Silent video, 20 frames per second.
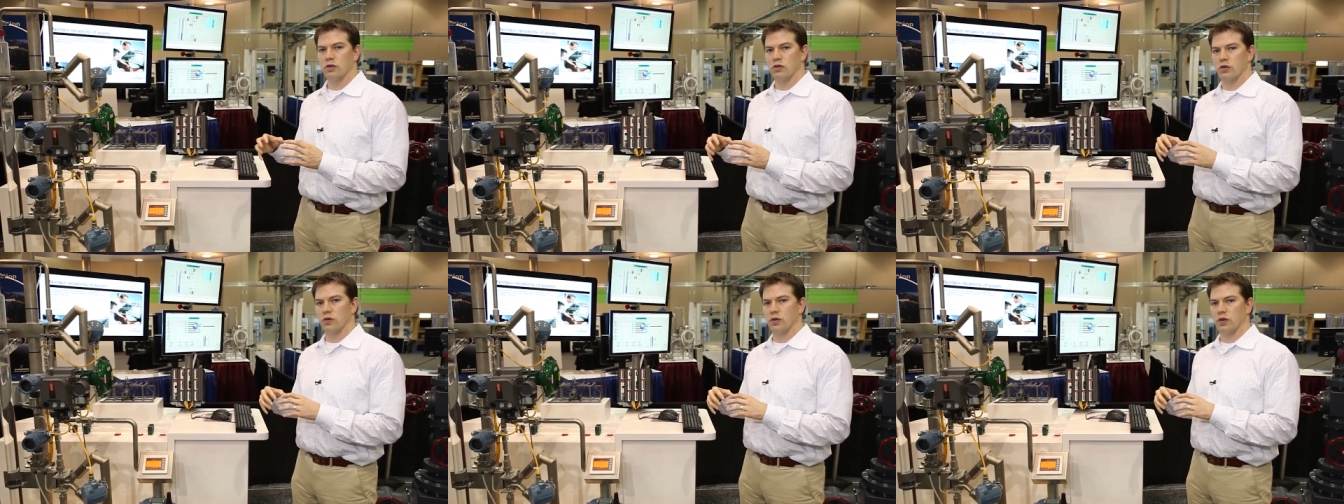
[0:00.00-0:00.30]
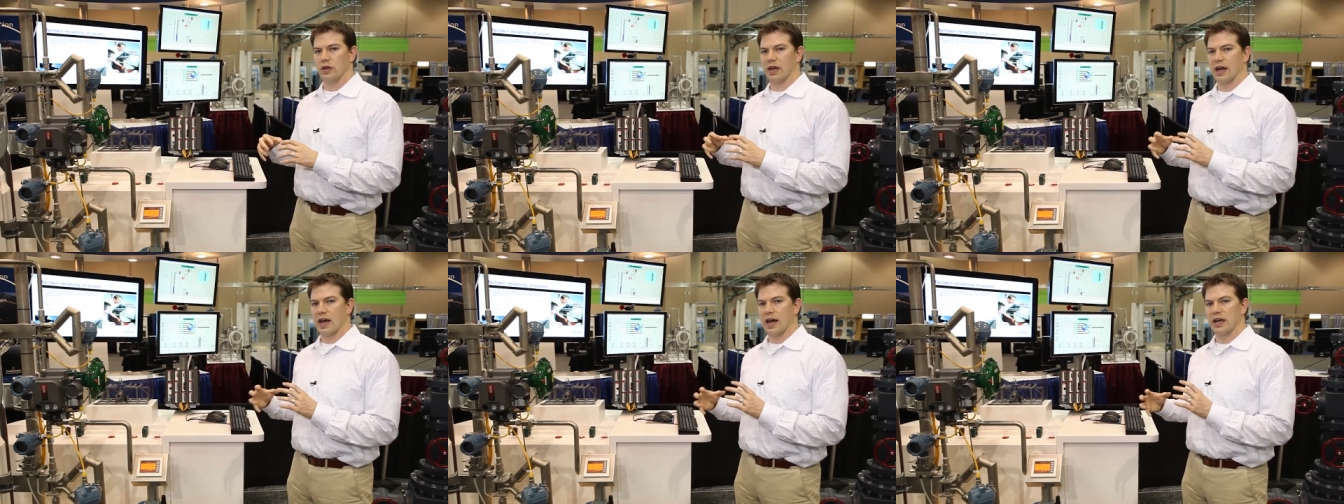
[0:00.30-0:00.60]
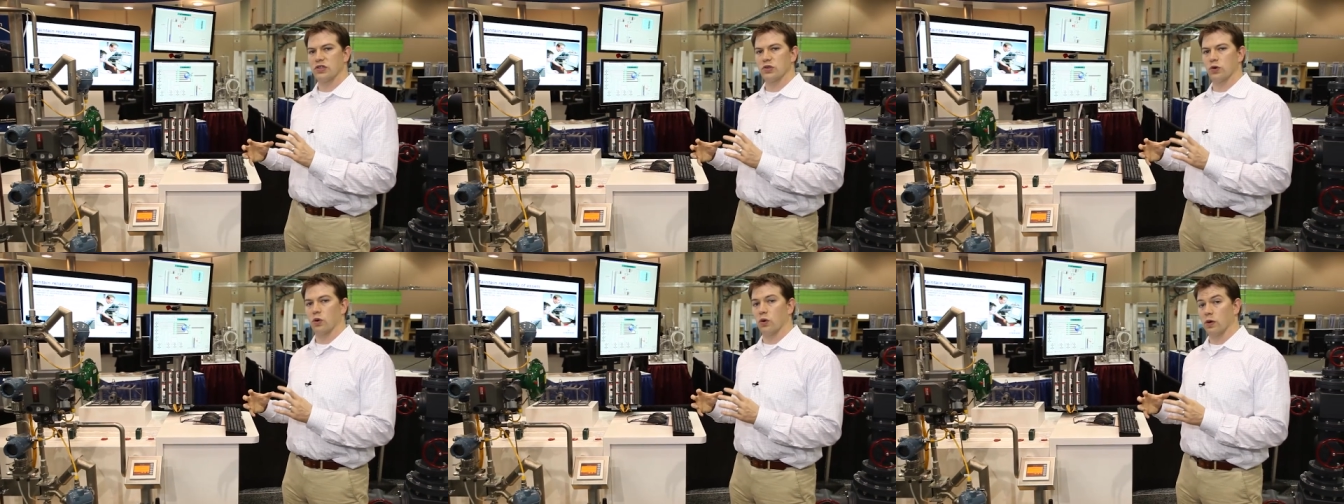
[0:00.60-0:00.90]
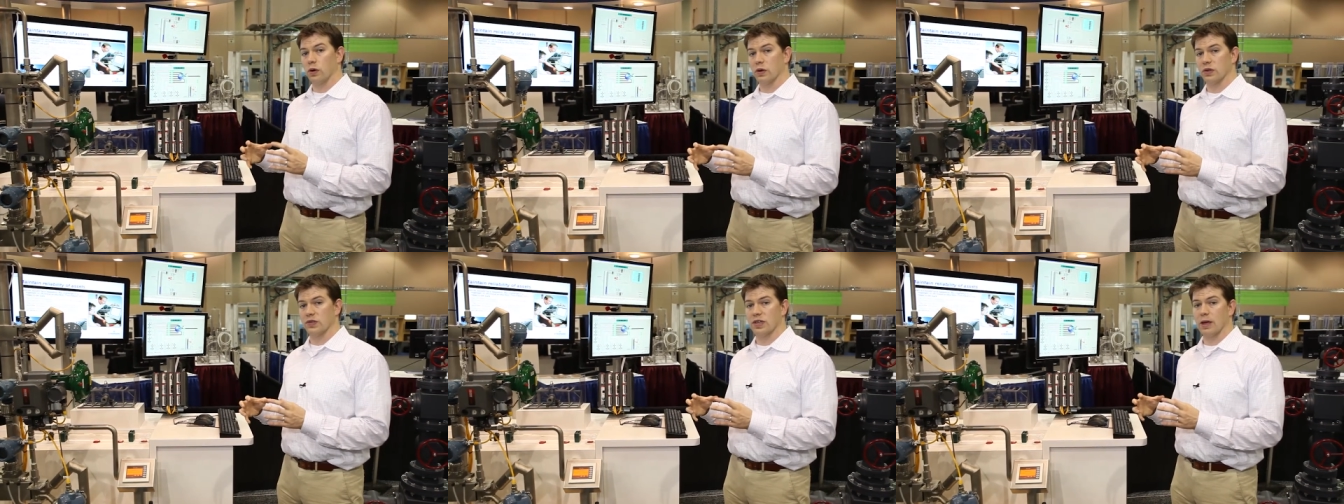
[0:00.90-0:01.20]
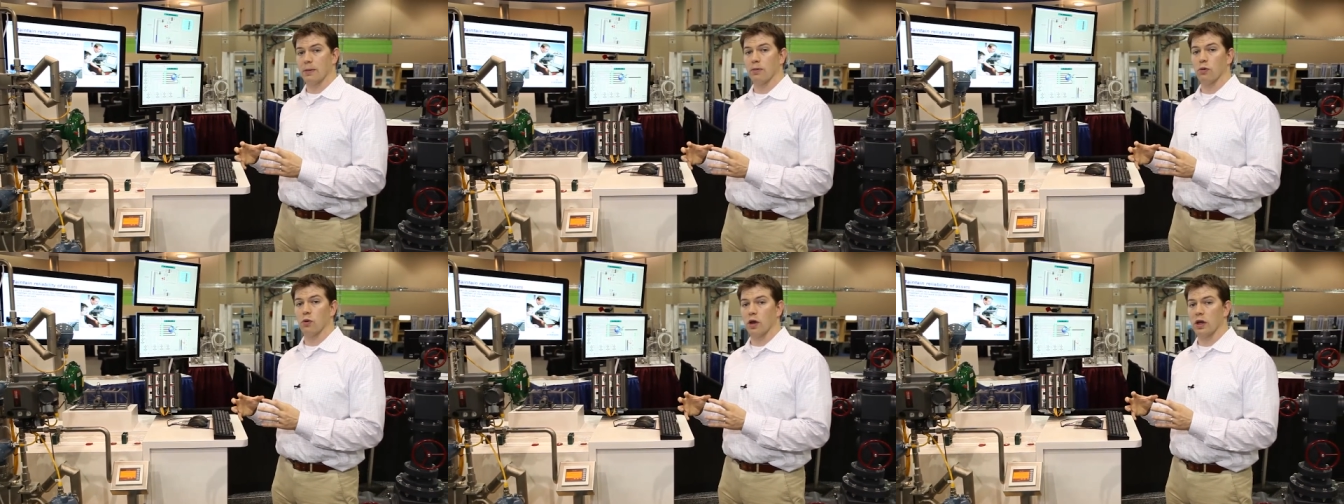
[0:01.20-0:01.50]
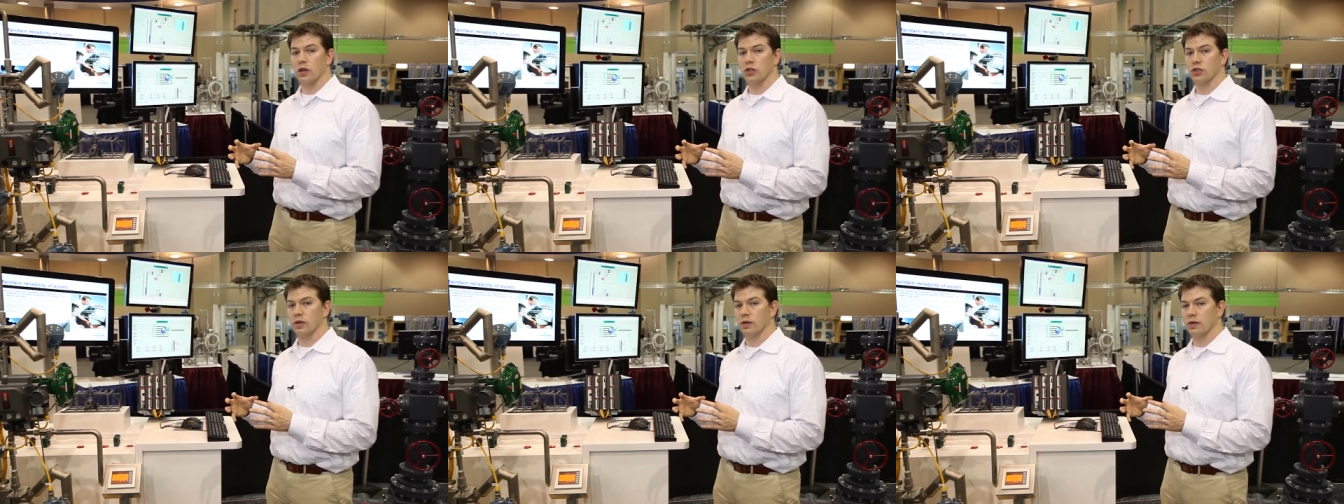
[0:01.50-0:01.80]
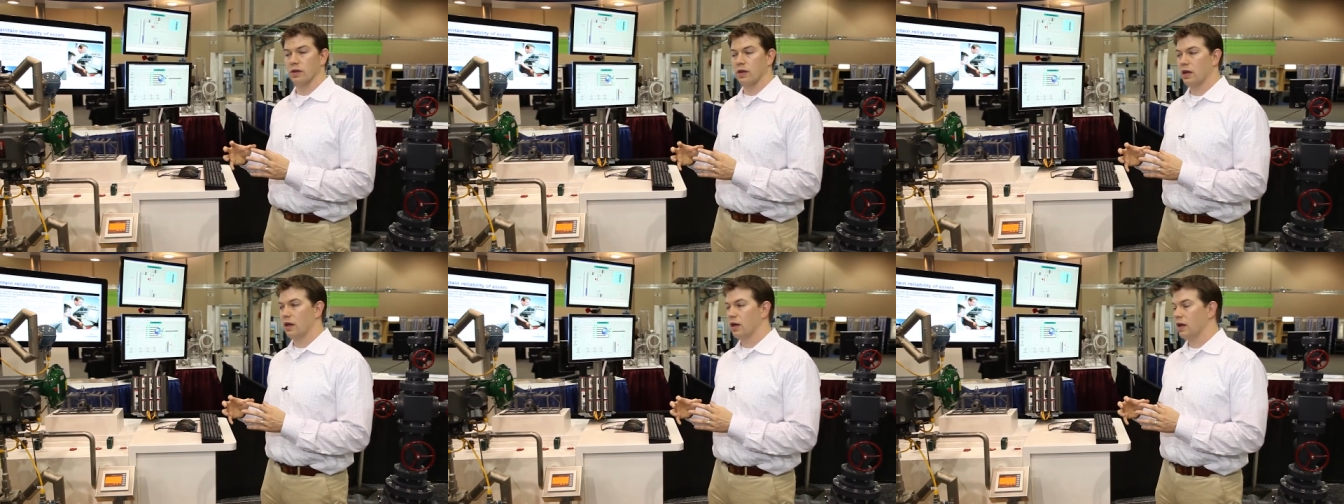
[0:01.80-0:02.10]
to do gas oil separation.
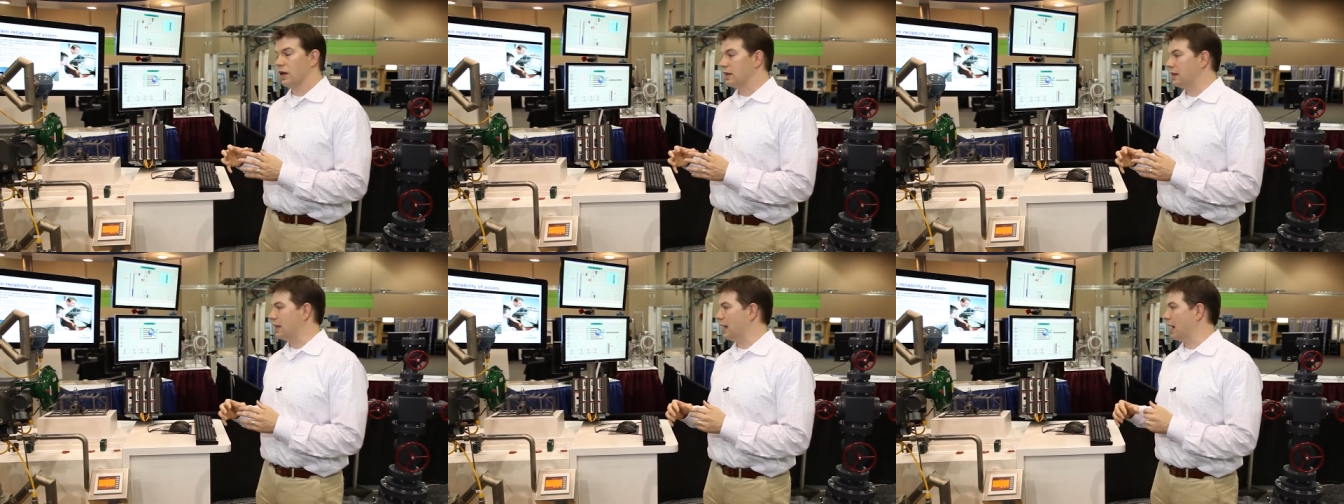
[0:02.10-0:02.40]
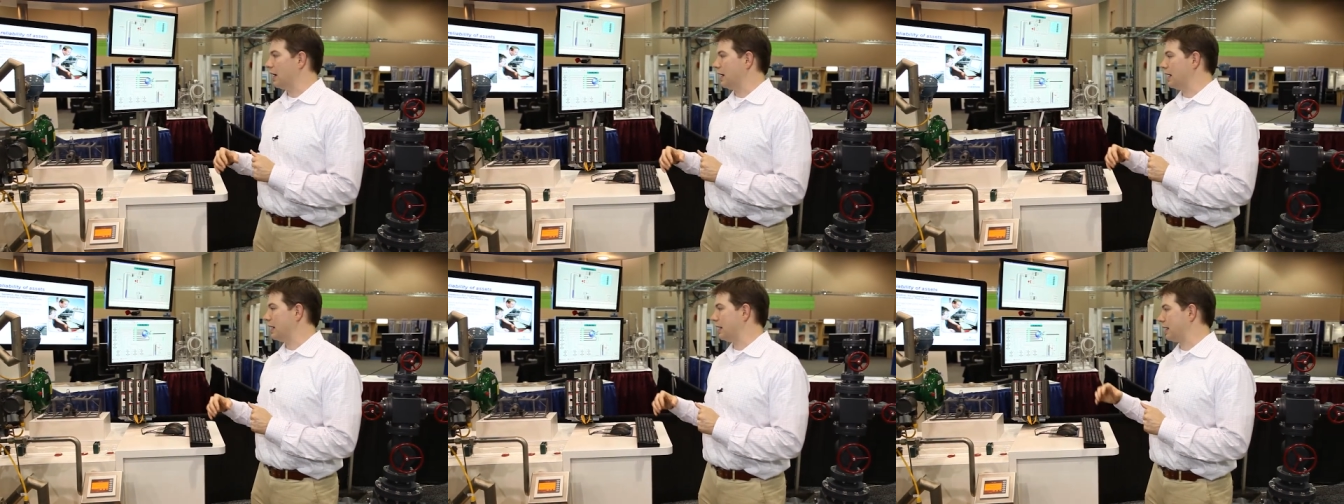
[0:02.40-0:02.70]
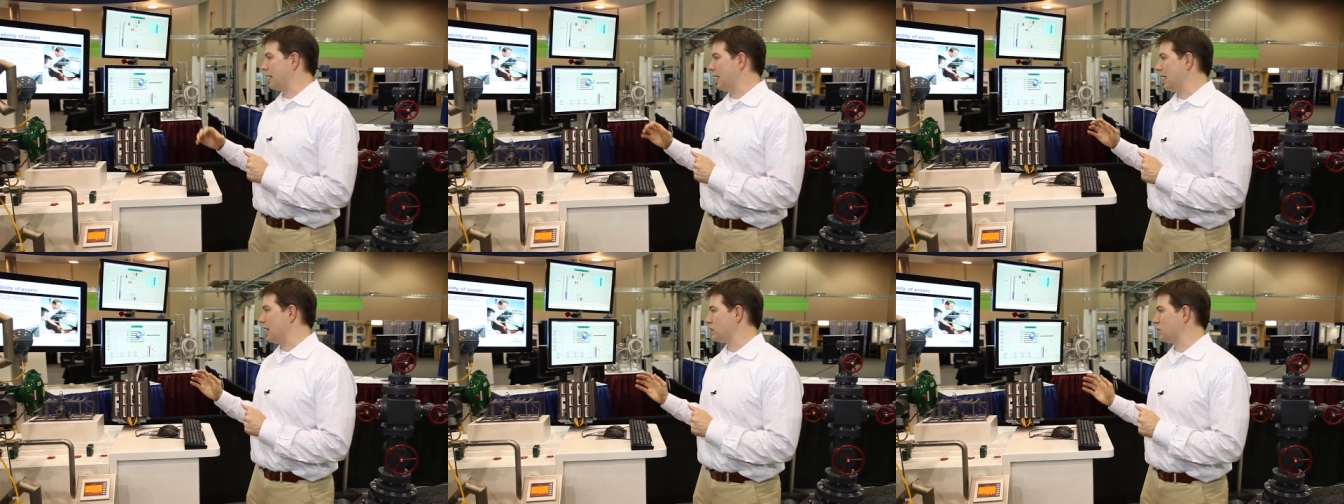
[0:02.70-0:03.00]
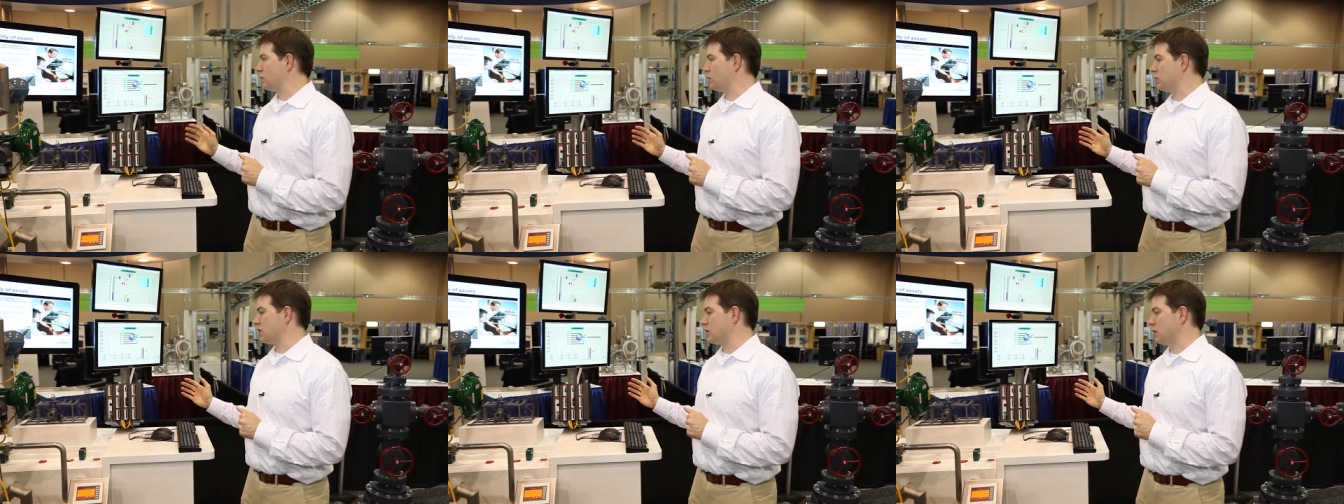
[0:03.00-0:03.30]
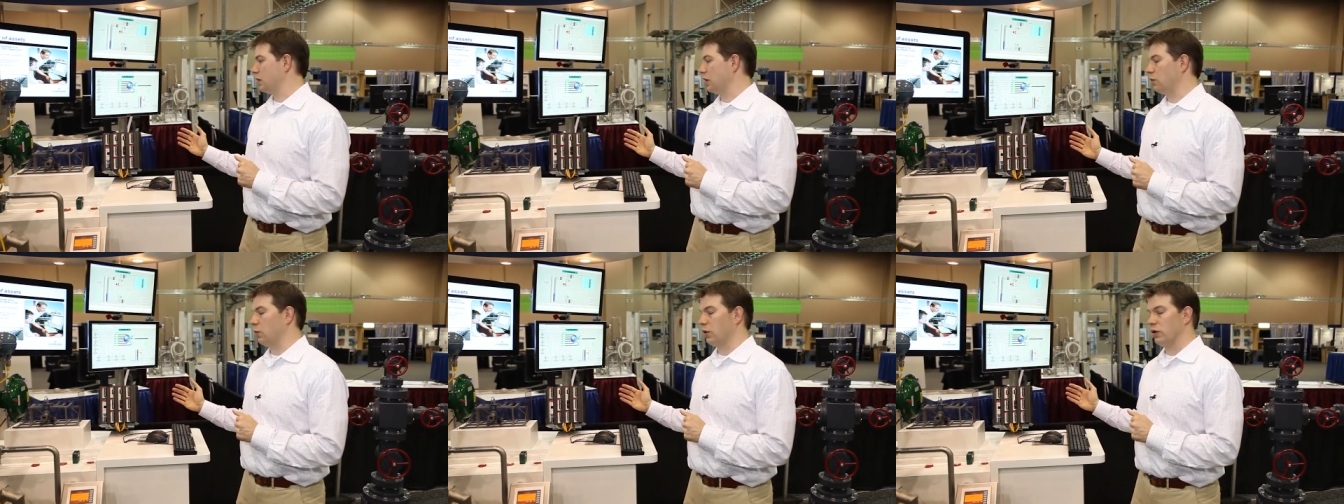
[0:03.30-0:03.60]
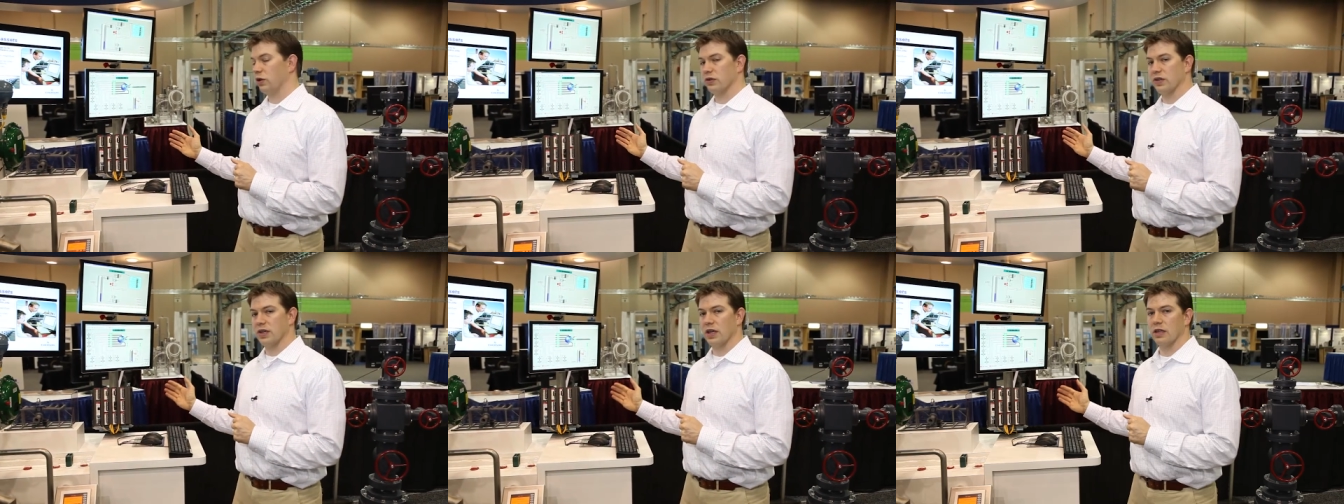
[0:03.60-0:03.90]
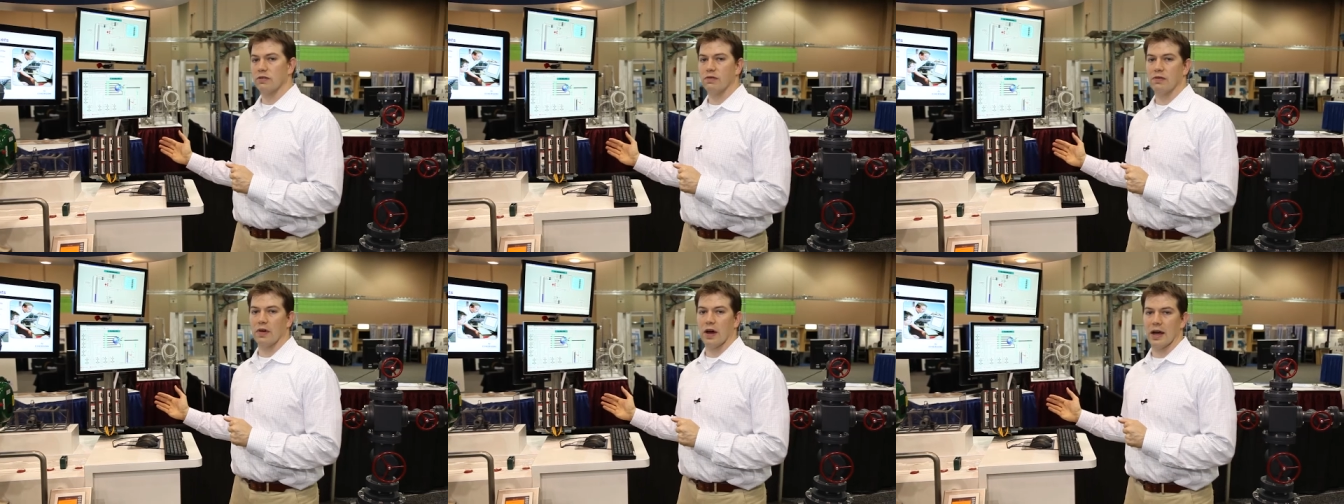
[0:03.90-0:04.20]
Now, at a gas facility, what you'll
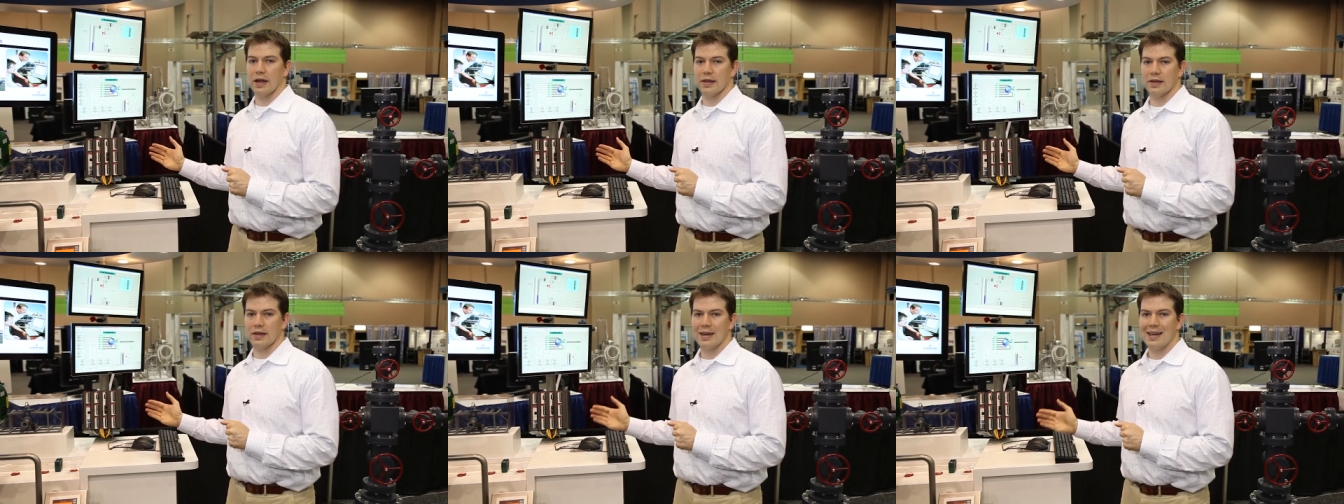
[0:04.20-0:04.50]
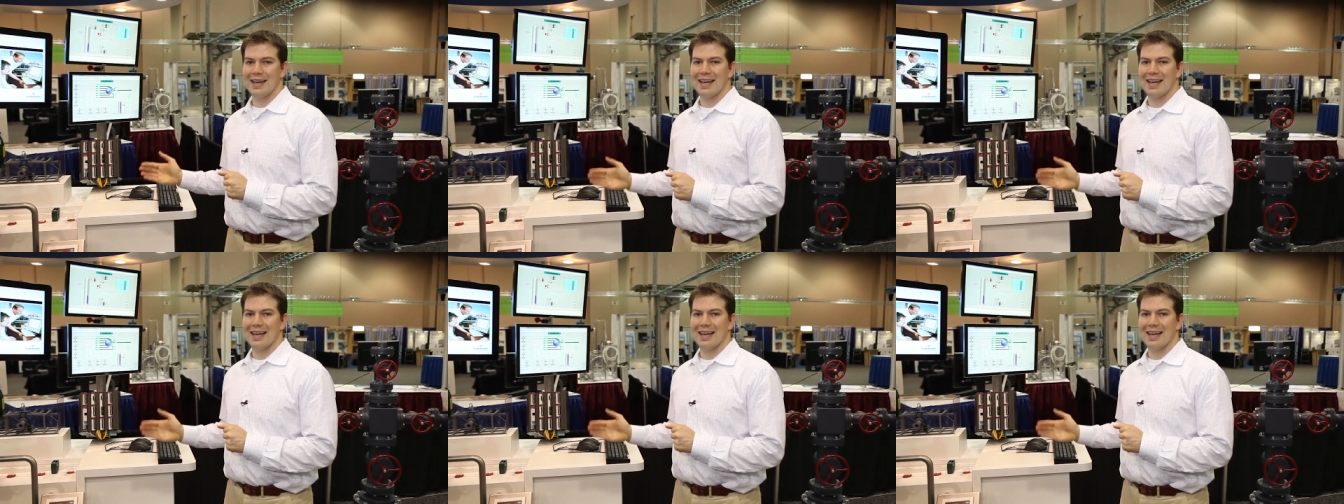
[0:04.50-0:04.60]
tend to find